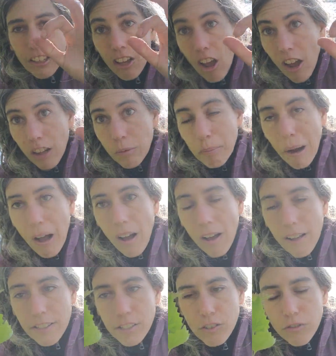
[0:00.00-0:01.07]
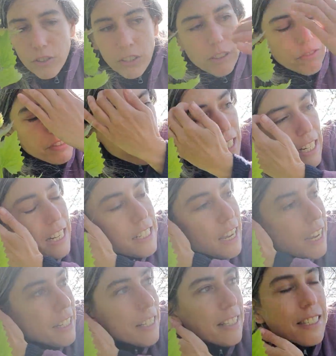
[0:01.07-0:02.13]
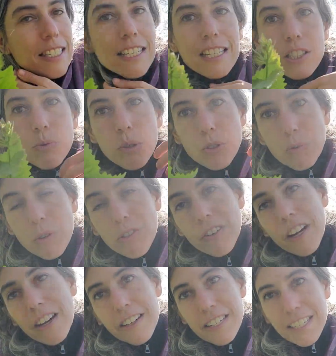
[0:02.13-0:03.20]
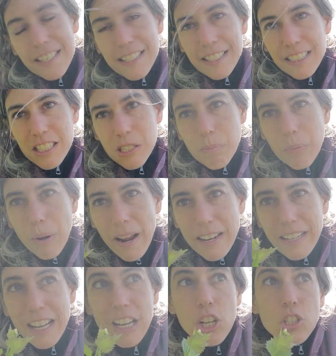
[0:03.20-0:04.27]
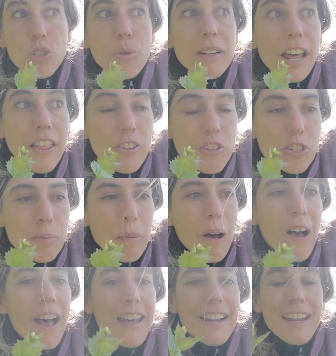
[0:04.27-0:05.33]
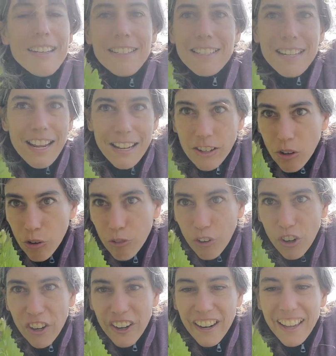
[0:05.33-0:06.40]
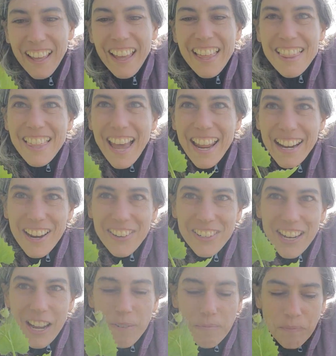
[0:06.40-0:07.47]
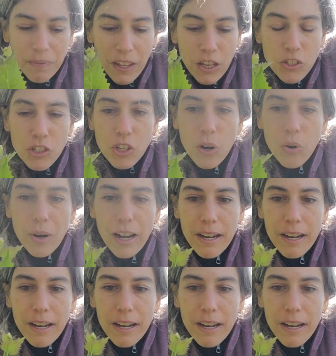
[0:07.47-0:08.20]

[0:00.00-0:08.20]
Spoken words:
long pods full of teeny tiny seeds, which will very easily spread to another spot and take over that area. So